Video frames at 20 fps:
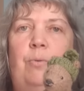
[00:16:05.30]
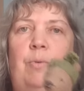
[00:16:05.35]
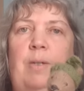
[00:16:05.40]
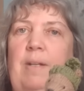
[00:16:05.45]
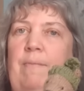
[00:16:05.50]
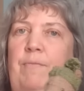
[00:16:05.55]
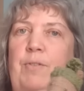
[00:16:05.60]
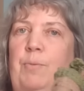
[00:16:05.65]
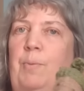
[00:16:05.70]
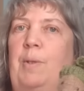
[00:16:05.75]

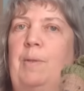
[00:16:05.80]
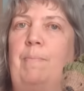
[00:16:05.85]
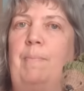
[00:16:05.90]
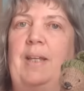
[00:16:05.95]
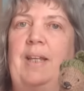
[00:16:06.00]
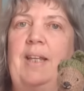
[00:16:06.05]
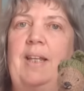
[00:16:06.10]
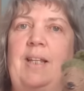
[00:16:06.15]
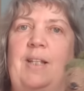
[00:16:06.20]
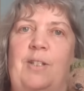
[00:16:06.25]
lives with
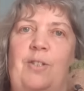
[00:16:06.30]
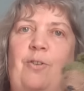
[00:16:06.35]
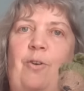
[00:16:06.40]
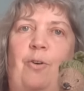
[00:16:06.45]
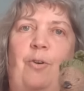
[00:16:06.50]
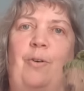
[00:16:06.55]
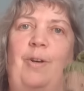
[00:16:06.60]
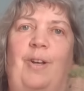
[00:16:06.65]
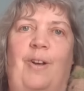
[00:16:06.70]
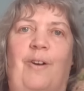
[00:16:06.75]
me. He's
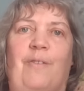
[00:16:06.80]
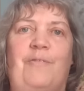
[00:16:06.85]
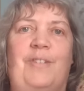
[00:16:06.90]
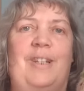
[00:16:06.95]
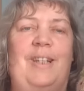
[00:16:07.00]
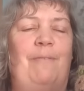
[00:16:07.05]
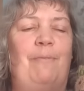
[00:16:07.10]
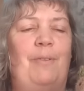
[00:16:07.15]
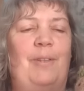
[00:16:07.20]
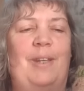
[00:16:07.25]
not going off
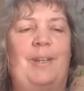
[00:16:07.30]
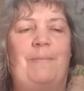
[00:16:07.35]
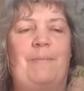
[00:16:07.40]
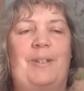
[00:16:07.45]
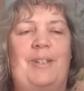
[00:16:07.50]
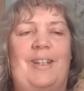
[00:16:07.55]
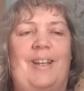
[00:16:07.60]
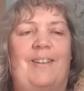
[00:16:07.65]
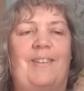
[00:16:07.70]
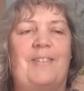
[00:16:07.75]
to live with
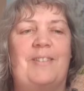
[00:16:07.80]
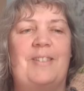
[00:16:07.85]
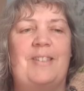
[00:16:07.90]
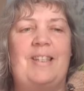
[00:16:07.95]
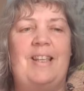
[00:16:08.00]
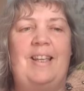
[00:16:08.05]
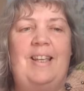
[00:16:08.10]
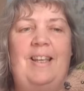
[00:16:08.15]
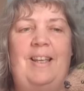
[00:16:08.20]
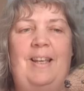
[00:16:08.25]
anybody else.
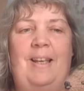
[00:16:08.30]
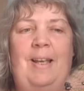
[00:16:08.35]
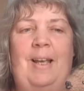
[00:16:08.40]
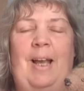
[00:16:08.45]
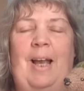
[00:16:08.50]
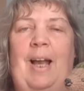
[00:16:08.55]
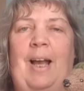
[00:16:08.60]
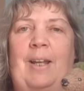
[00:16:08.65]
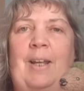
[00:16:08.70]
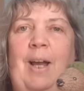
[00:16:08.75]

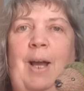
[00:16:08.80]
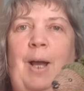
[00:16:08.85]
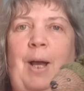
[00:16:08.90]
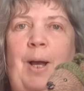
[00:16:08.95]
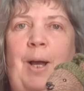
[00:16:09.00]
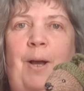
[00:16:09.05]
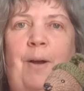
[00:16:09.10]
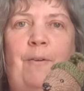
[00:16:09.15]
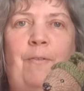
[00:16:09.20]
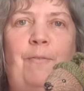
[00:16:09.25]
And I
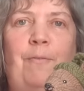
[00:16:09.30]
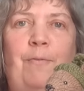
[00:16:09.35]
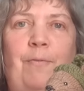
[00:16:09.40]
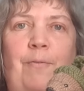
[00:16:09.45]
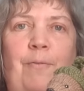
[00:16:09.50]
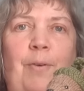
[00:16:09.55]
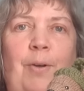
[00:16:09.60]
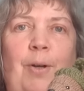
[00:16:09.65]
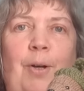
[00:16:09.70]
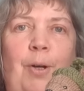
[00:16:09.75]
have
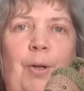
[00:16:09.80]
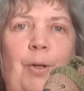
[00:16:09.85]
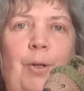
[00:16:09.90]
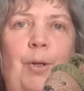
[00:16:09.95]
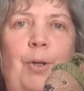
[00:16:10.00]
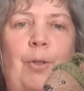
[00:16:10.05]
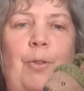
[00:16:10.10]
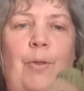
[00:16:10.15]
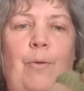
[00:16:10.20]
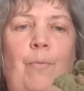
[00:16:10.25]

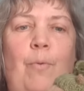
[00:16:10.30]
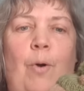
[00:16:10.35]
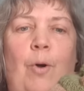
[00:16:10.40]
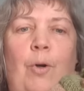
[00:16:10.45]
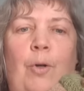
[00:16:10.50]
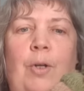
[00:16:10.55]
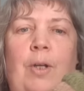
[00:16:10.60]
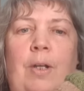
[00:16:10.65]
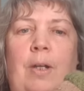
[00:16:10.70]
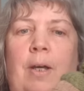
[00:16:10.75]
another
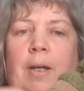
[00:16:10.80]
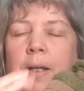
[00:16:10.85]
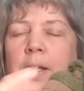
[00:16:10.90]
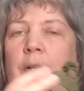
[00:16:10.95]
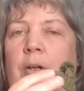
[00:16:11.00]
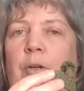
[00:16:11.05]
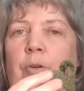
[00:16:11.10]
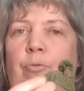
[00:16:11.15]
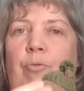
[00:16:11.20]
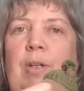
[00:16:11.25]
one, like
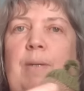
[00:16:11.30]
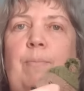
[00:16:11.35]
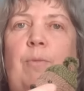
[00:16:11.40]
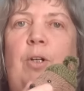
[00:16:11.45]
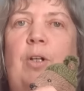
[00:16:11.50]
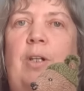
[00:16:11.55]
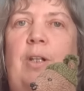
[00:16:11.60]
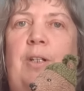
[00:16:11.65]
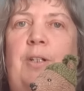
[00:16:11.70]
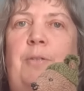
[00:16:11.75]
a
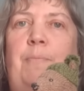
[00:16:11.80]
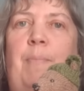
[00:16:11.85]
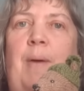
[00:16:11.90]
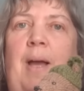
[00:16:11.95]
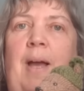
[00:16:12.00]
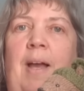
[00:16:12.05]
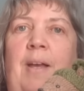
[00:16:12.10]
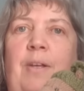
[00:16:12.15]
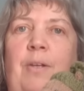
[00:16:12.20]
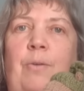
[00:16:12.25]
cream-coloured
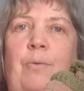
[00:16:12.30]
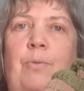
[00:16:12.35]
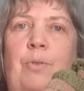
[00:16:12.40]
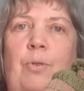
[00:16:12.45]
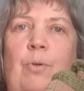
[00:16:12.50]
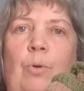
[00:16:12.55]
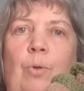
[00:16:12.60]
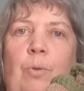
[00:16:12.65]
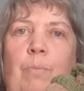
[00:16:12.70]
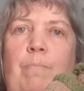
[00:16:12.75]
bear, who's
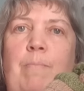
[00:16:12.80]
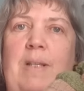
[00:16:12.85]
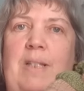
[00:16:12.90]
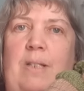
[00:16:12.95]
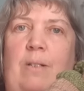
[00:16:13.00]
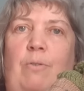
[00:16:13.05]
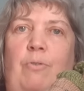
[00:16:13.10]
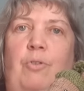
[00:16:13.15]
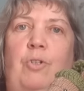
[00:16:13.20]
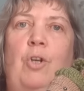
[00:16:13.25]
called
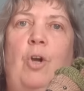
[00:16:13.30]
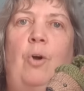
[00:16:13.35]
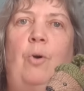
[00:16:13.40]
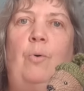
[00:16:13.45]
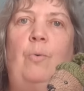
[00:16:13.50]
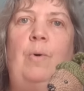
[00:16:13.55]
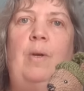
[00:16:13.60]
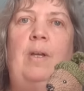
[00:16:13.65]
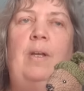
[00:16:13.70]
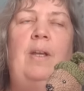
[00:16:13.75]

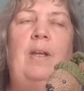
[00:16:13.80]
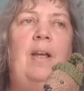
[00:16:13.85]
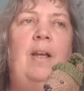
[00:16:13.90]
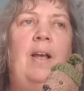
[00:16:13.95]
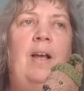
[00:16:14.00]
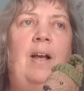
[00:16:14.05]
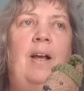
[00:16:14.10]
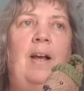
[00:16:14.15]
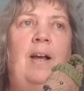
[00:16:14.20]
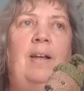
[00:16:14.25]
Mistletoe.
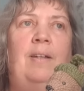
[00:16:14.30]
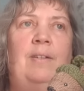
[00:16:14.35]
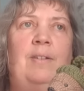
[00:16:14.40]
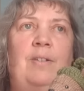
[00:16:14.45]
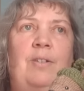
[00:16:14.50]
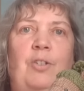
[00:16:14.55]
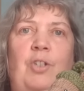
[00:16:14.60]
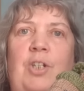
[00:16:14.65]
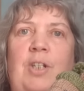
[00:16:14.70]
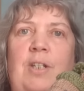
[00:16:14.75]

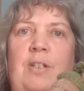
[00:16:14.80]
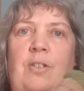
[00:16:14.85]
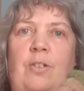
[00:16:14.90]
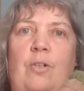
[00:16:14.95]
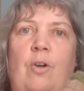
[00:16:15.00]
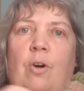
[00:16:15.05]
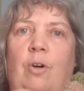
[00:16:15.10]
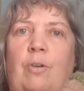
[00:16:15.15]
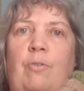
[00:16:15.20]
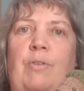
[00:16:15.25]
And she's
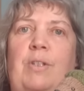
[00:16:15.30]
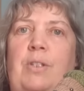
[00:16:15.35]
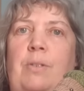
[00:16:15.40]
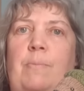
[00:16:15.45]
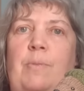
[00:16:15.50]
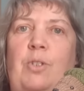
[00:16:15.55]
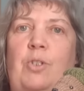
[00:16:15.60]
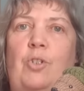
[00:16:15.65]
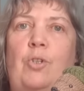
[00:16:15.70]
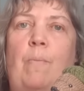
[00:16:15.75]
got a
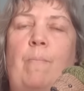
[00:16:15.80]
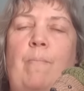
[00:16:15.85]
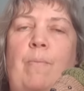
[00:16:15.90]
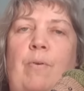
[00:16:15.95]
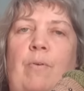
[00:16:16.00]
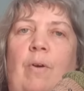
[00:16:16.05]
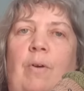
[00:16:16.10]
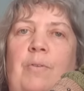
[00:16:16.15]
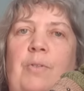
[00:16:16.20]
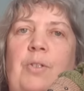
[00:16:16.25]
Christmas
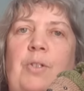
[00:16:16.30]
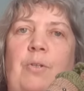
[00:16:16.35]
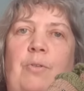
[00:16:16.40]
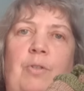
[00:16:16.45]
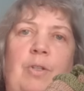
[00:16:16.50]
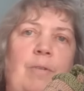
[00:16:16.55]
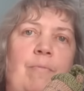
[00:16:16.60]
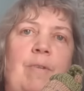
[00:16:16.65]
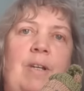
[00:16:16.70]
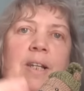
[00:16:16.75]
jumper on, so
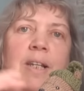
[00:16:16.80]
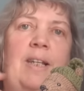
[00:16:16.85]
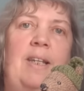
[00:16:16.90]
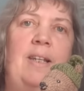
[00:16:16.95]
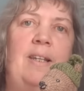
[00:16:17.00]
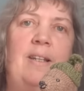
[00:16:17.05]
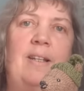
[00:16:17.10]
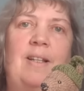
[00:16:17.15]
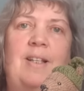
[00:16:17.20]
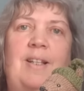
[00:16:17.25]
she
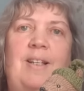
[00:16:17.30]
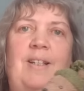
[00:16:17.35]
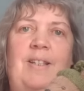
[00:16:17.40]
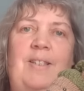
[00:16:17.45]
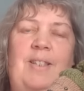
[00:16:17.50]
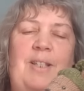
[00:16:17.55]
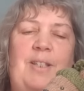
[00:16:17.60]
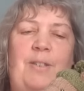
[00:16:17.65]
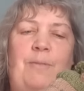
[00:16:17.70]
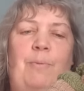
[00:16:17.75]
really
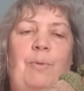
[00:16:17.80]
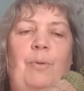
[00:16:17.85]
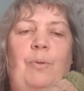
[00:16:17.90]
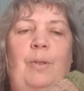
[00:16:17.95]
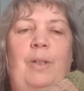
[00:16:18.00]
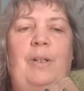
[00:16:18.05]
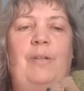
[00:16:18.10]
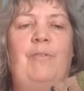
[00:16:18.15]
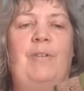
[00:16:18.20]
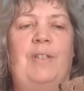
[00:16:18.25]
sits with all
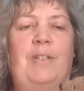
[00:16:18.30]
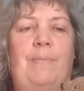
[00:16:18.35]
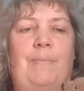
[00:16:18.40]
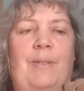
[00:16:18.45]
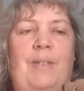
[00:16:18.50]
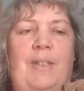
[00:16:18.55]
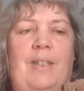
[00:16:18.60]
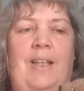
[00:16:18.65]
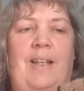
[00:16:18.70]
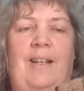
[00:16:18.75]
the
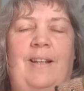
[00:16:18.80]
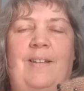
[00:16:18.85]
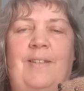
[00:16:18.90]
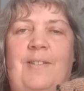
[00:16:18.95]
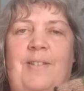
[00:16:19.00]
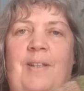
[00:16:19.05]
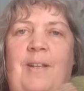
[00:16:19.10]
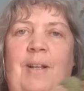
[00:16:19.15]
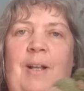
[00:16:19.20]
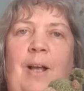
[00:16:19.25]
Christmas
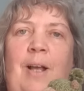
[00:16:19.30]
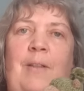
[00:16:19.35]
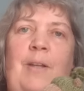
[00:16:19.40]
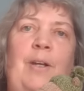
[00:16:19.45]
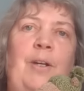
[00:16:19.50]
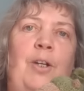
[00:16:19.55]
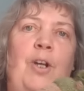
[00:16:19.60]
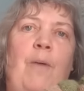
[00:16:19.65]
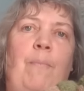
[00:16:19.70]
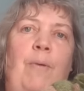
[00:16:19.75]
things. And
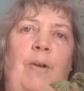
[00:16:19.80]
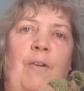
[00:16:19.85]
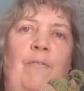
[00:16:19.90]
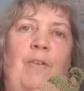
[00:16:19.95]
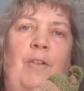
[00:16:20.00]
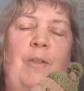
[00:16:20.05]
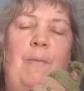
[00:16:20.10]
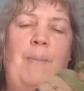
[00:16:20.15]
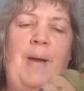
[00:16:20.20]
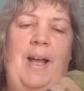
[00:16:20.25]
then a couple of
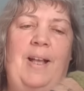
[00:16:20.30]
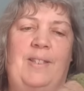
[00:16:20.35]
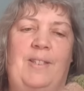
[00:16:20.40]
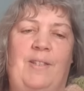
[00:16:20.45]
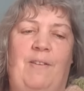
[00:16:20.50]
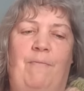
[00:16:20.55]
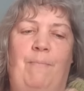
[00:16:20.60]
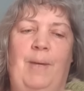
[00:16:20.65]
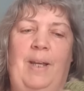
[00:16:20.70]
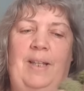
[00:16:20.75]
other bears
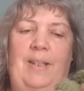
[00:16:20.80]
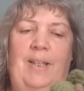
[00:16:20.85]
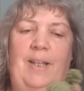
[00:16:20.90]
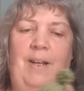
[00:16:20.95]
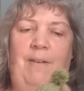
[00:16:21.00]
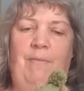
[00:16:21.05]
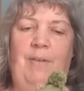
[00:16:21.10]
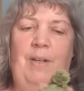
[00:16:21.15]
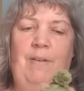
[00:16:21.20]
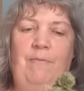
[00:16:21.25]
I've made that
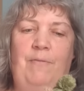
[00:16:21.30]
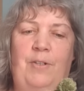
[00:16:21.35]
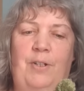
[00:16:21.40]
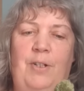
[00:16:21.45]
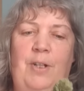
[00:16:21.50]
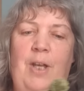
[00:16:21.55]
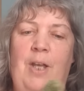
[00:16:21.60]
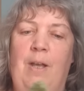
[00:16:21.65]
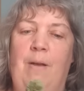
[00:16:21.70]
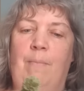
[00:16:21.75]
I've gifted.
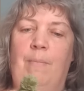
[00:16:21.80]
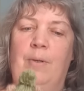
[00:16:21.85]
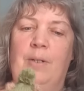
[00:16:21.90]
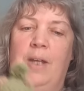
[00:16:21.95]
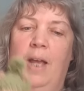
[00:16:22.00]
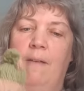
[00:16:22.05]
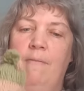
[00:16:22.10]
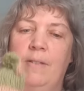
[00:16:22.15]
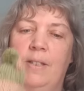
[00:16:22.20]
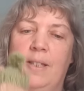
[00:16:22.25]
But
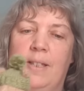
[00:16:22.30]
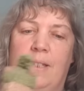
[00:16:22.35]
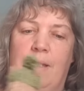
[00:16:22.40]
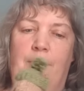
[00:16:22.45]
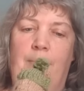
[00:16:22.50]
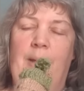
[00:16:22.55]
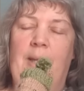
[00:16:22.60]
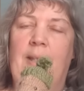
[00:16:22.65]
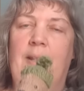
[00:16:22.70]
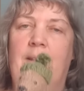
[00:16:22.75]
ever since I
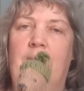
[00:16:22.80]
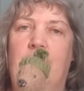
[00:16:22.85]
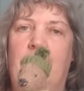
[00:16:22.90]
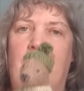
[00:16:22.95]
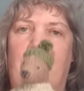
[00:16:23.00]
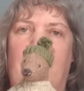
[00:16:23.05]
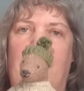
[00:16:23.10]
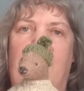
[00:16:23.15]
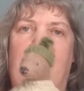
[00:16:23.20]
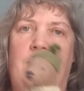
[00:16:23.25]
made
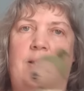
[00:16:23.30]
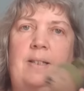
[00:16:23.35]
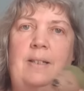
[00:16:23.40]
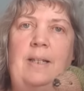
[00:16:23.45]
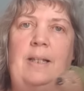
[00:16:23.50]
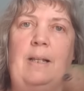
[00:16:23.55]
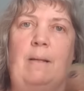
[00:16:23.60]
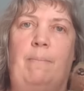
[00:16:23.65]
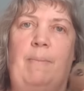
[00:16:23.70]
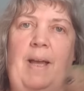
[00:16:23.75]
these
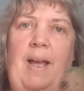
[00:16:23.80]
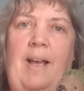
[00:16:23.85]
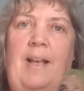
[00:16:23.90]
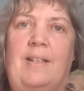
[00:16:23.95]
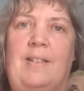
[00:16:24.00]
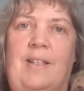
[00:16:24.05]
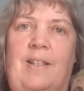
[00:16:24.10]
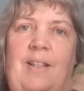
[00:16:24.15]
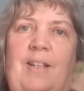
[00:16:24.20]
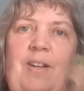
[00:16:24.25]
little
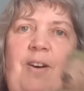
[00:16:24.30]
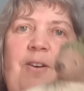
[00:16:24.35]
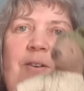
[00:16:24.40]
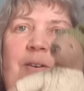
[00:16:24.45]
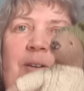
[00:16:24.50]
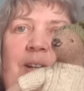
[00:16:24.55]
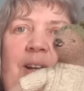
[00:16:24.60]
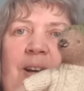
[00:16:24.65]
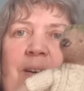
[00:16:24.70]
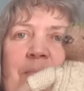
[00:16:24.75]
bears, and they
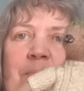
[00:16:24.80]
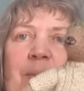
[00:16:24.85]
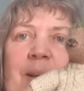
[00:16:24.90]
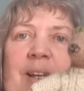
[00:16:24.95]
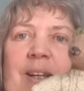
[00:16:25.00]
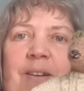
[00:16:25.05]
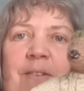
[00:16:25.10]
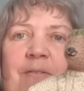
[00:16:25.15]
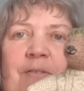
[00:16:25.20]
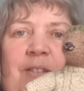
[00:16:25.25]
are like big
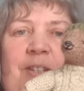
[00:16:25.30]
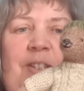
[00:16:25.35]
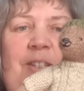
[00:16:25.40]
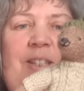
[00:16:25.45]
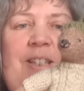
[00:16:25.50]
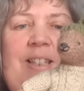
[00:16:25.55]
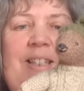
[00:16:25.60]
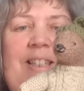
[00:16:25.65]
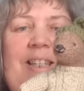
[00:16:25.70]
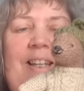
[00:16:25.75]
enough
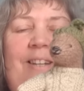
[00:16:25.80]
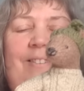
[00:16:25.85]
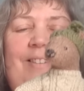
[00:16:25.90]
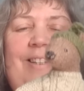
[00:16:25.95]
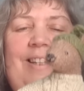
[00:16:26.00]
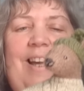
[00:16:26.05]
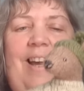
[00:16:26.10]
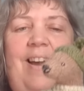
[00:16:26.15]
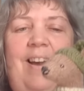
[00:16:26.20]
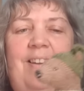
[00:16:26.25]
just to sit on
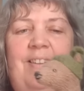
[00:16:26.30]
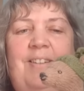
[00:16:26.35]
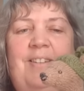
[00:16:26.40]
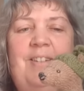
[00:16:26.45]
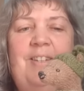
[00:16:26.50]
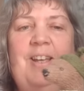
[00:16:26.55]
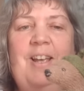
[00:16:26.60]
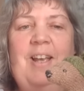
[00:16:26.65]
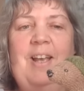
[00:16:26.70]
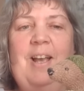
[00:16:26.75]
your hand,
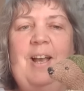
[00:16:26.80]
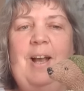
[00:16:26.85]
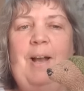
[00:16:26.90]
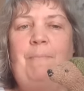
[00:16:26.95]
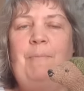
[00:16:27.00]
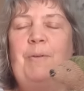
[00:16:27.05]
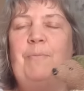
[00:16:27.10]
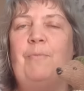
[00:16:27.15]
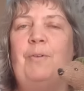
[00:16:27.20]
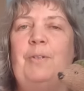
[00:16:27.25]
I've
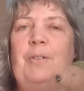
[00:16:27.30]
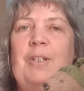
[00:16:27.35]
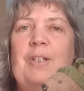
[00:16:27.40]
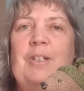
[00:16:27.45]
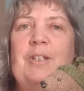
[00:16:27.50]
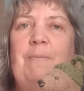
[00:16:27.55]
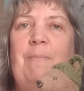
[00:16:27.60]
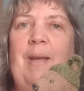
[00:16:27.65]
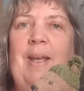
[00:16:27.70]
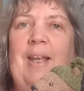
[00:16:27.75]
been wanting
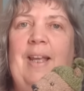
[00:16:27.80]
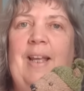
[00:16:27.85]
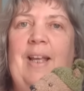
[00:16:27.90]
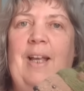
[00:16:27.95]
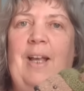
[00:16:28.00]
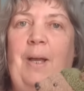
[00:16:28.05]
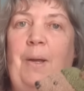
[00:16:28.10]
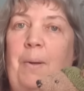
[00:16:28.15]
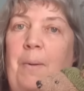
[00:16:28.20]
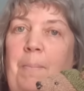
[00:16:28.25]
to make
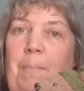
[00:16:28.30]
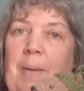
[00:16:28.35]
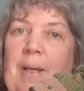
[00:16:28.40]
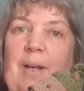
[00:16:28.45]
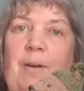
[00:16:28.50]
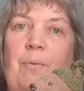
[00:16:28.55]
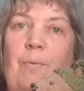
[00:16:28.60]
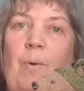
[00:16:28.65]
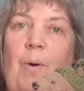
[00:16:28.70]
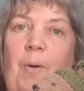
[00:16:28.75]
a
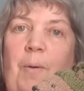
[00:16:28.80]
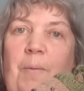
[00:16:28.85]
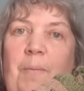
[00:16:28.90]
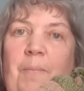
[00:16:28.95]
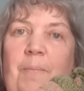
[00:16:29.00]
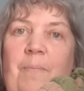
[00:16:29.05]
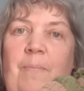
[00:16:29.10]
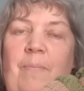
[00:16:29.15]
bigger one